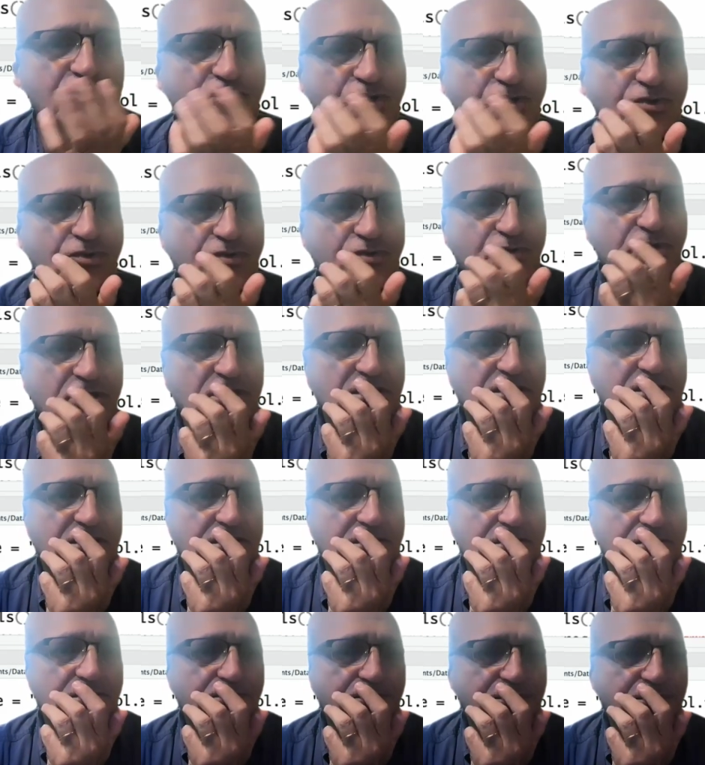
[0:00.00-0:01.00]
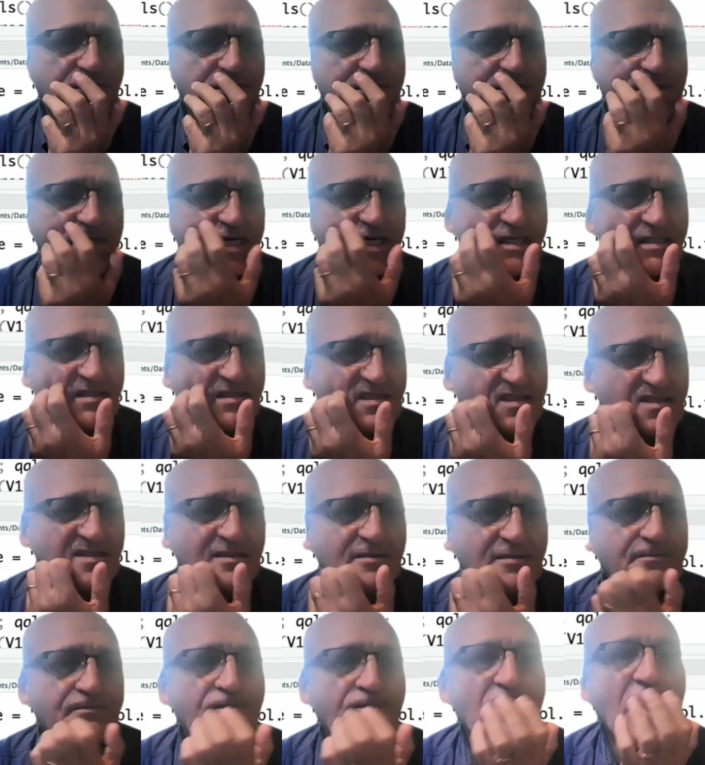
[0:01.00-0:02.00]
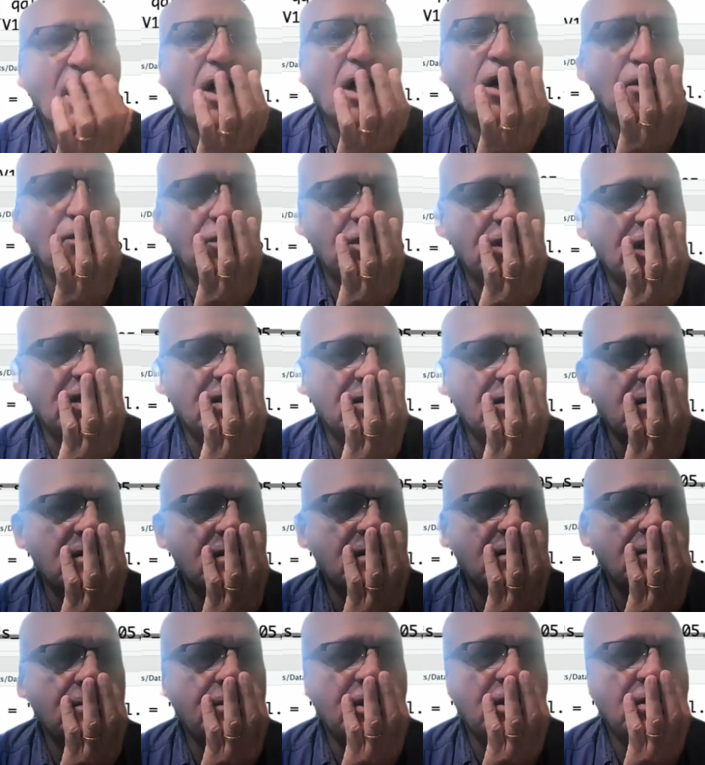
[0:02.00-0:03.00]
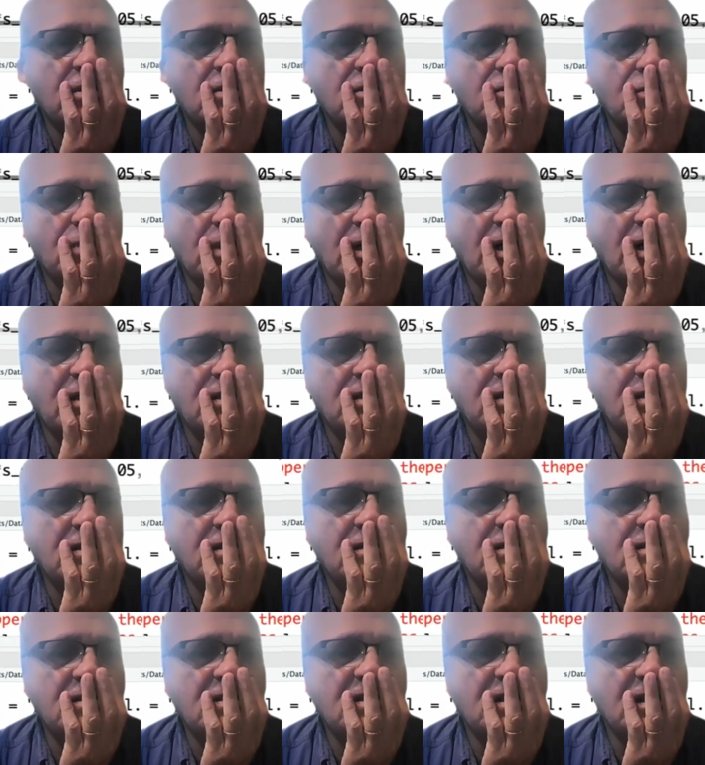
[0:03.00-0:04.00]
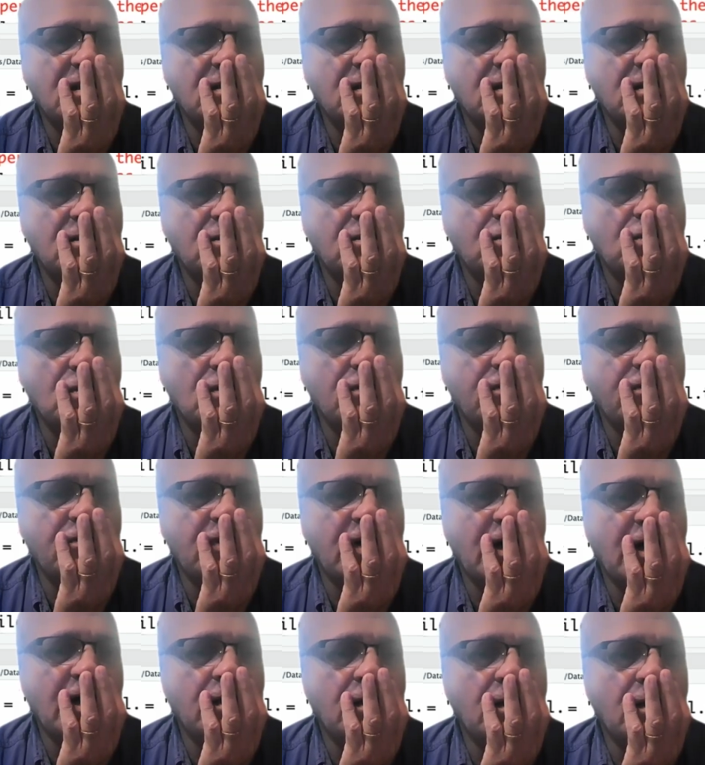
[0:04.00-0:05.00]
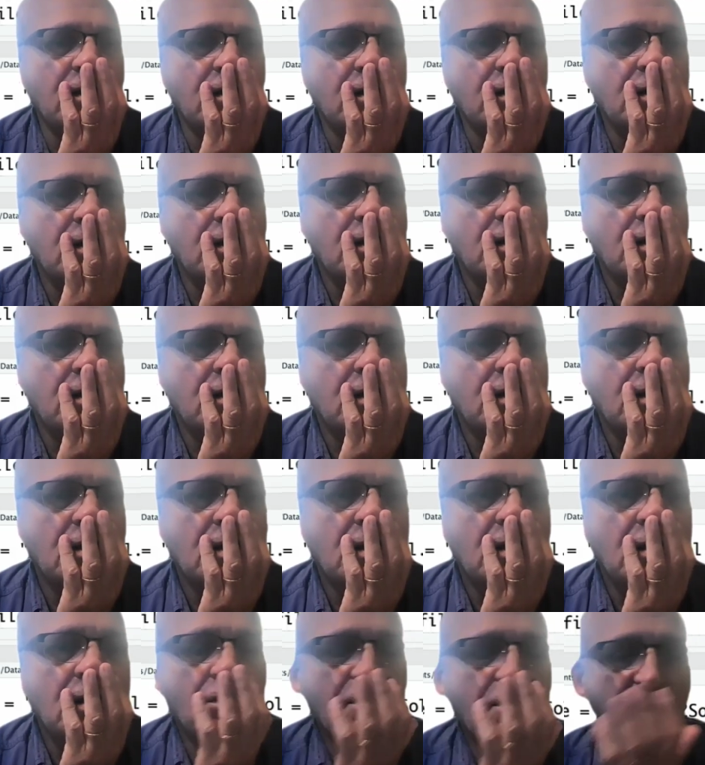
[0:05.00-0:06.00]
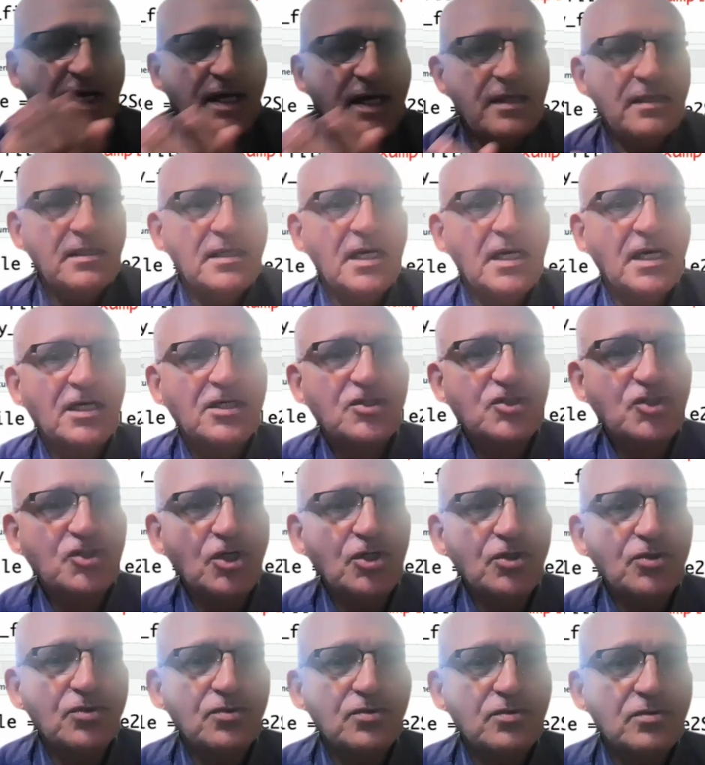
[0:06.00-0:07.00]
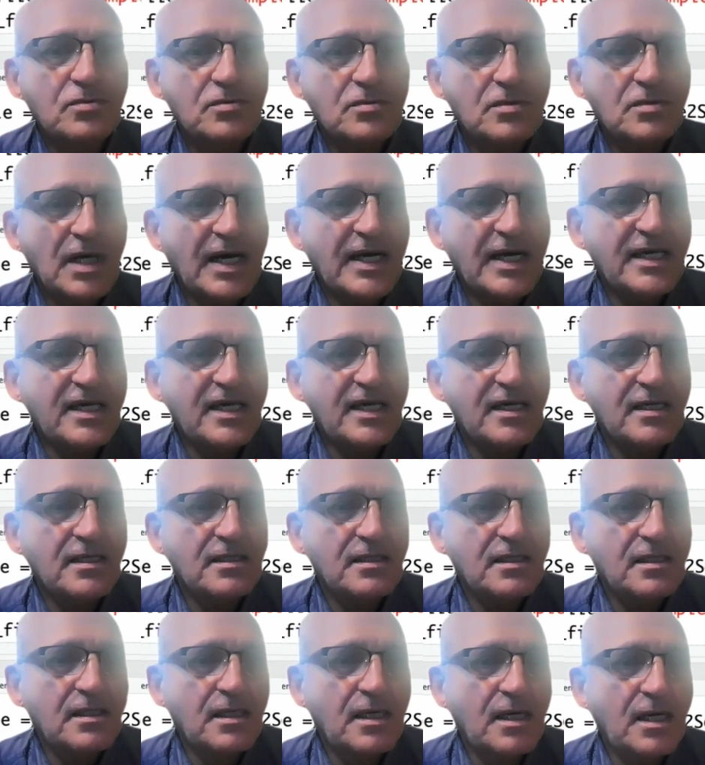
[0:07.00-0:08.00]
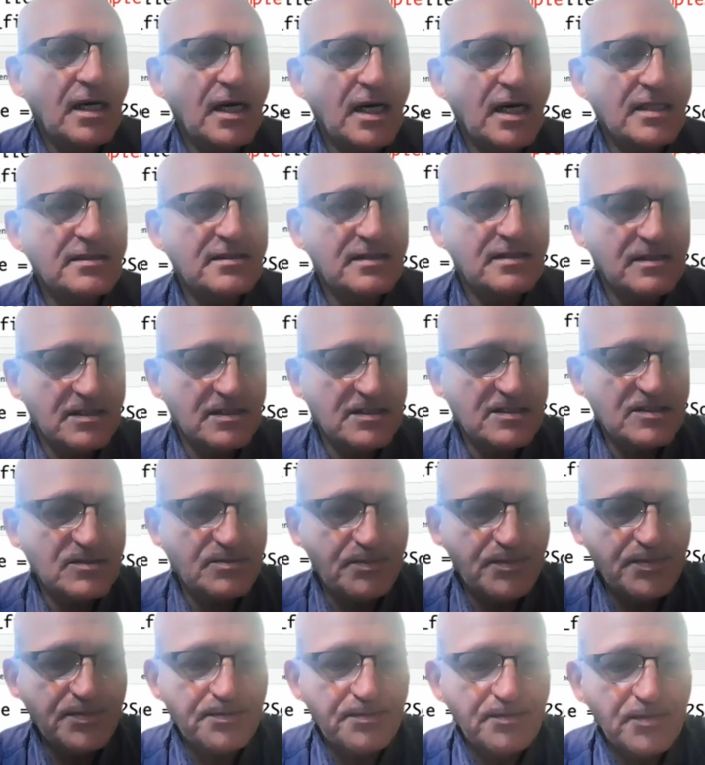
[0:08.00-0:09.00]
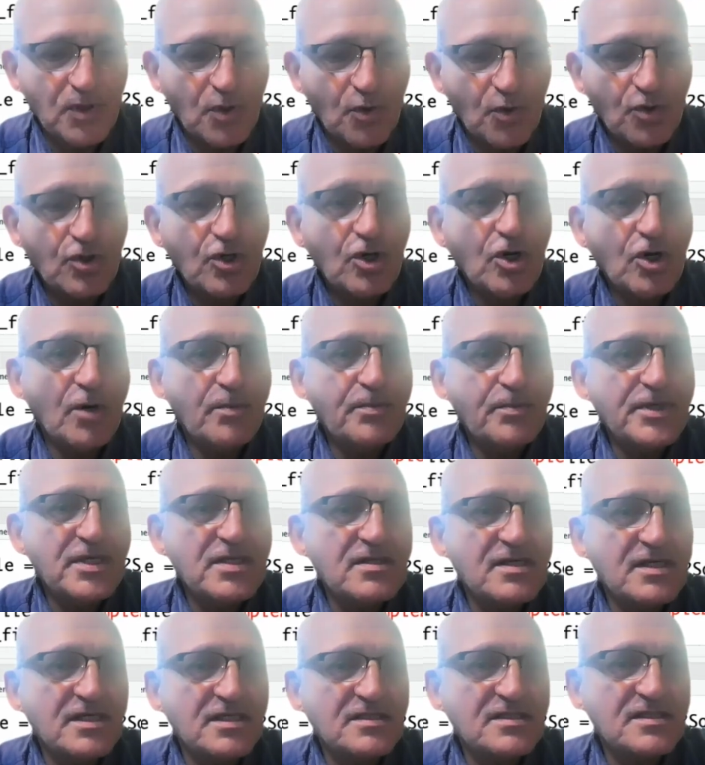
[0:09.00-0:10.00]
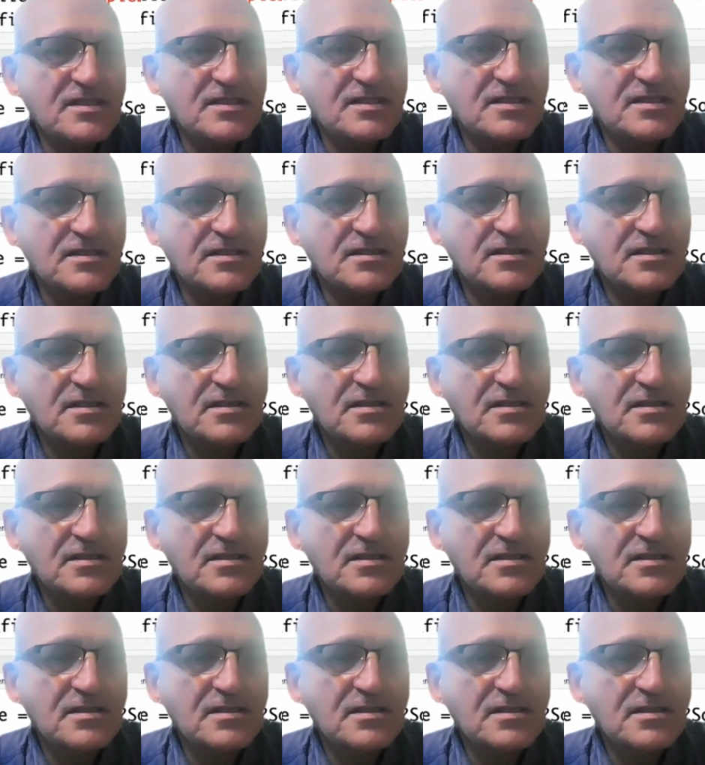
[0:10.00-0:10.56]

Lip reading: two. We didn't print that. Oh, yes, because I didn't send it to the file. Okay. So I can cut this or copy this,